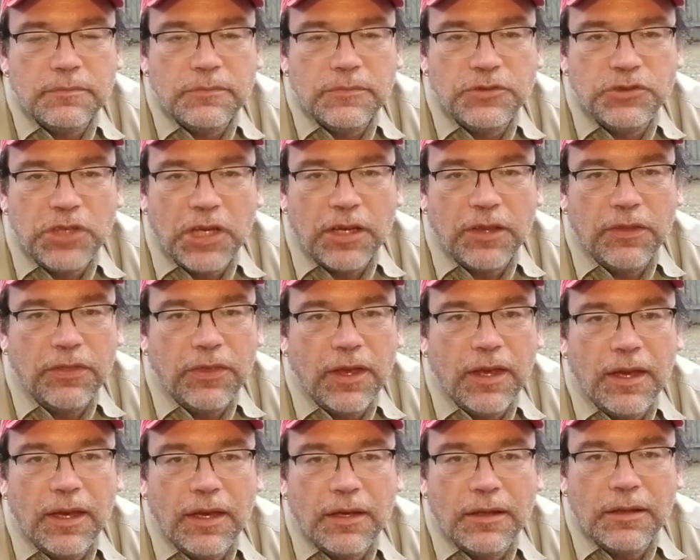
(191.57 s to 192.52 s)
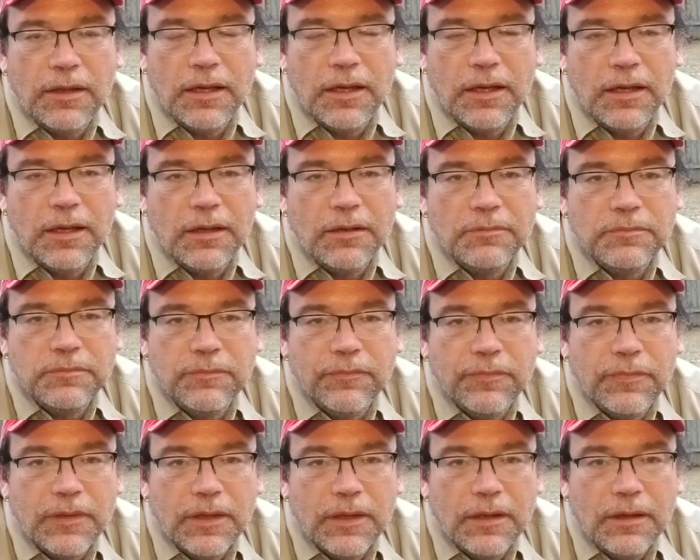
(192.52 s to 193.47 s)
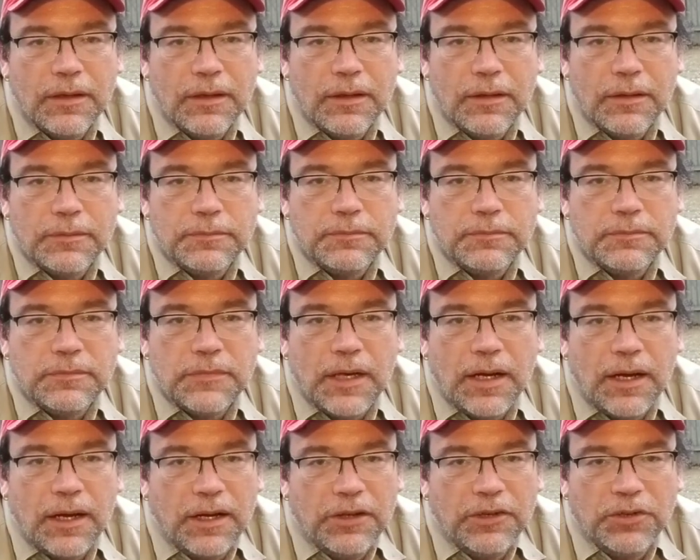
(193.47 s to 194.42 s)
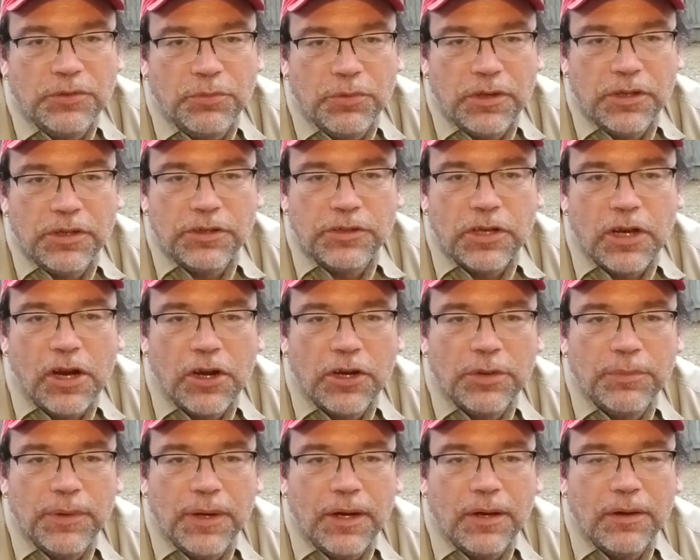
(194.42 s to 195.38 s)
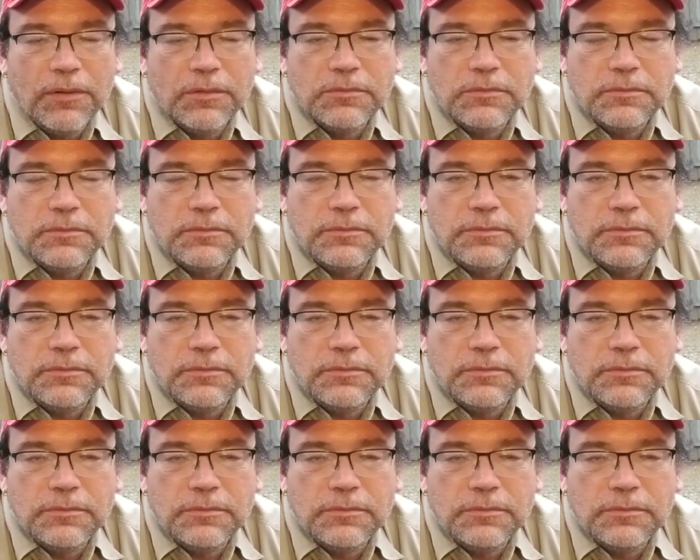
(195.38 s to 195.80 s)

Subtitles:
Second thing, I just wanted to talk about.